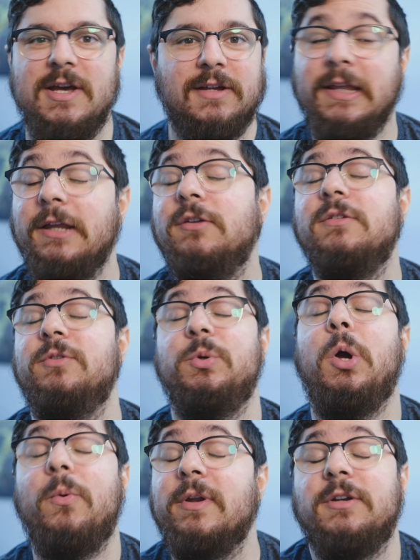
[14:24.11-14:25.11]
then you
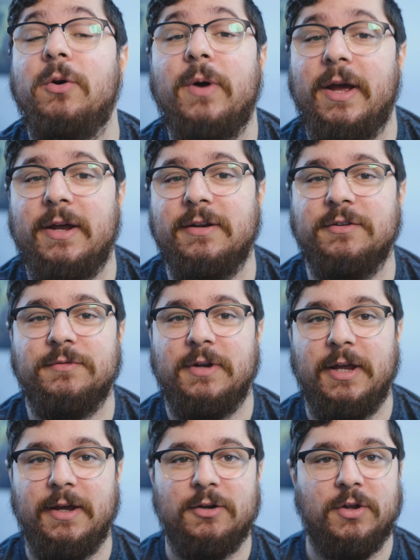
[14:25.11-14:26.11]
go ahead and
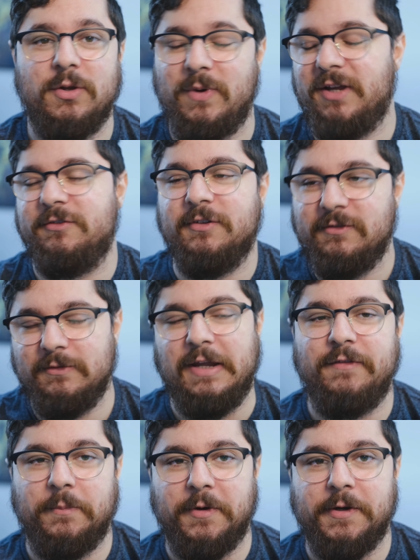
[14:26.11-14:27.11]
hit, otherwise just
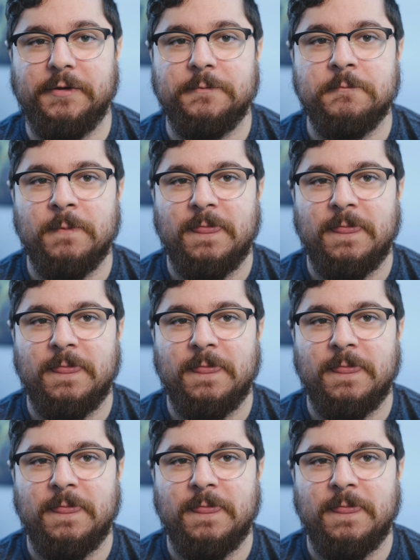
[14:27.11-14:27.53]
never mind.